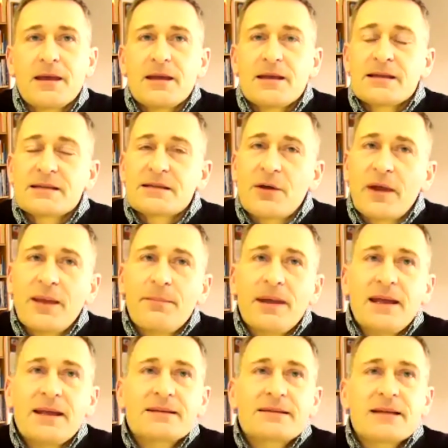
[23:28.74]
So it
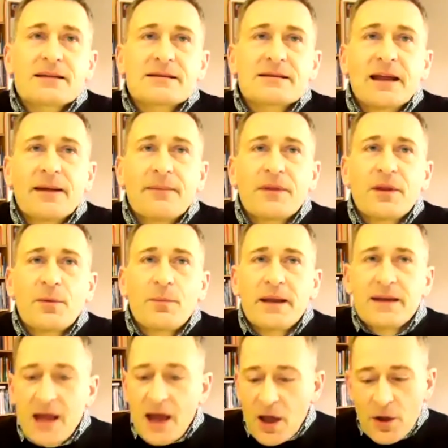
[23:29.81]
means, doesn't it, that we
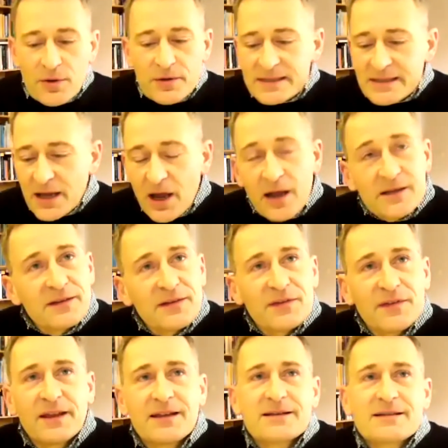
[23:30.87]
know certain
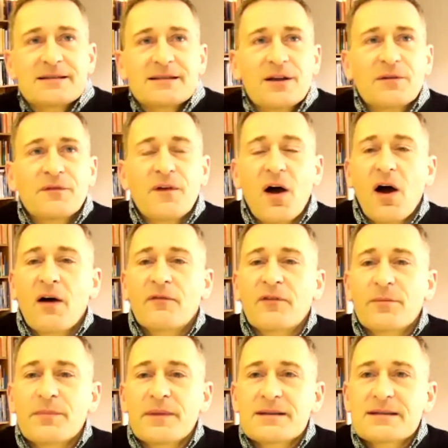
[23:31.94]
things so far
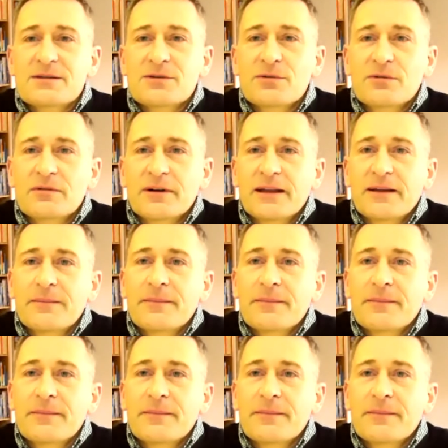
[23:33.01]
from this story.